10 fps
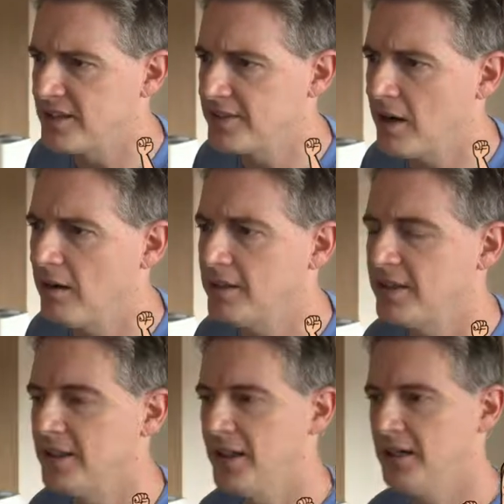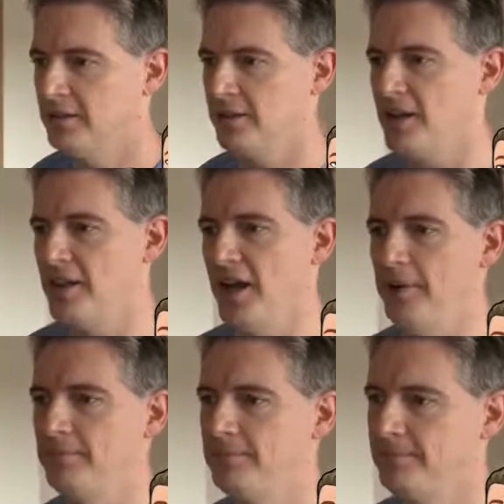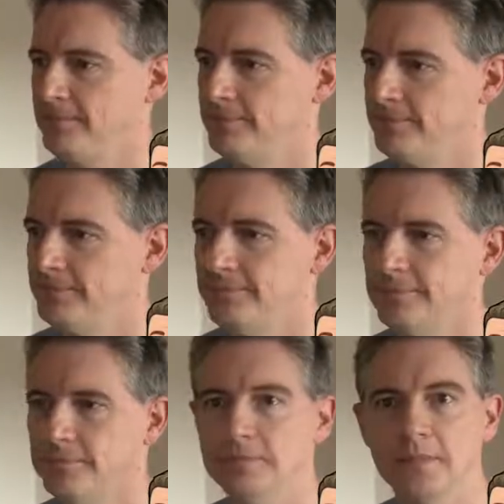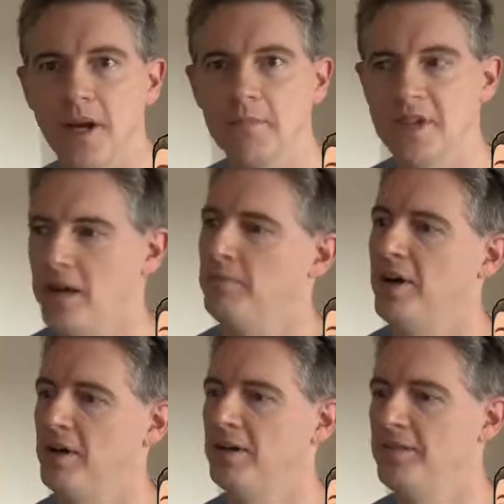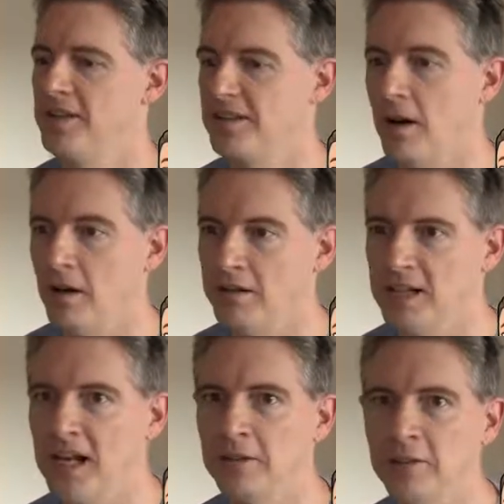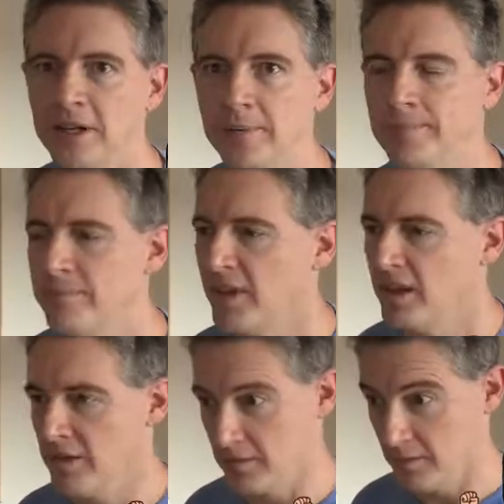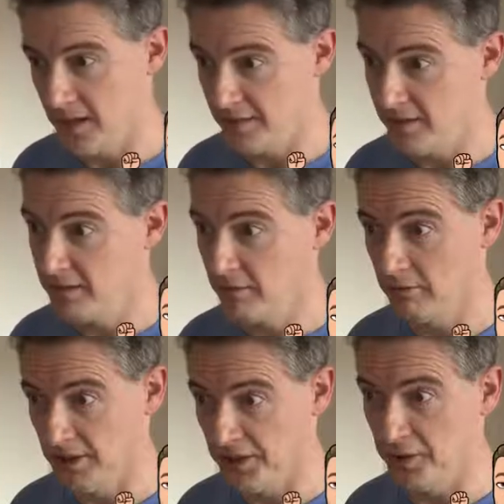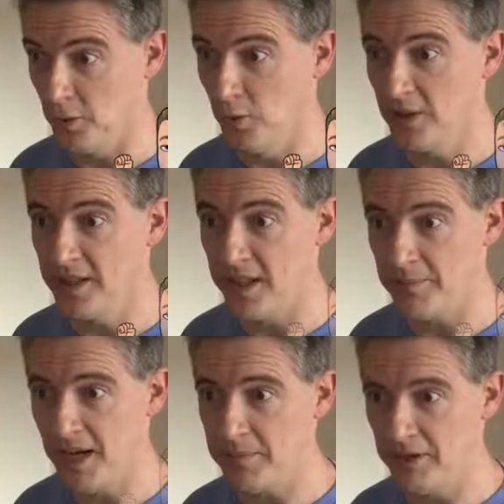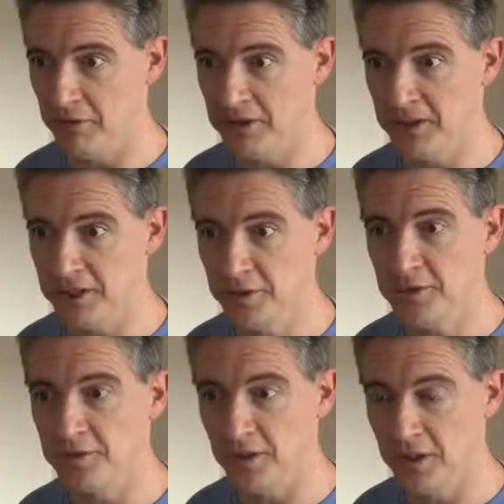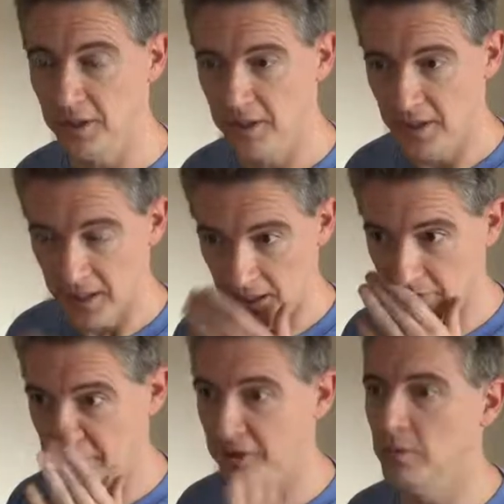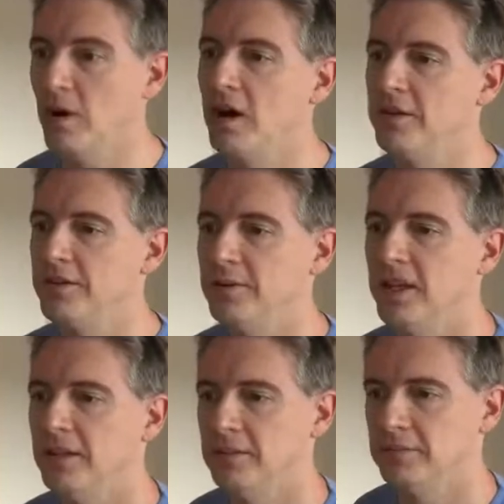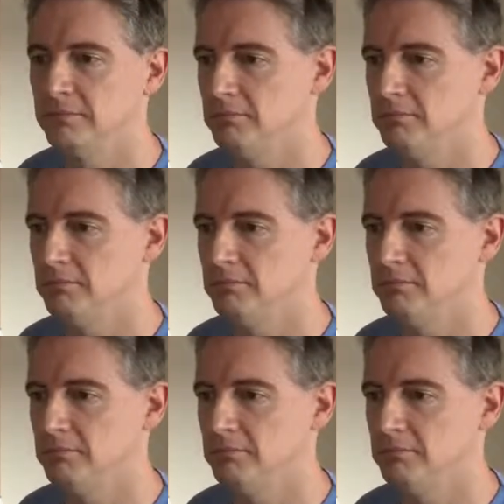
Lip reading: start, and look at that. I'm now part of this art gallery. So again, these are really cool and they might be really useful if you are doing,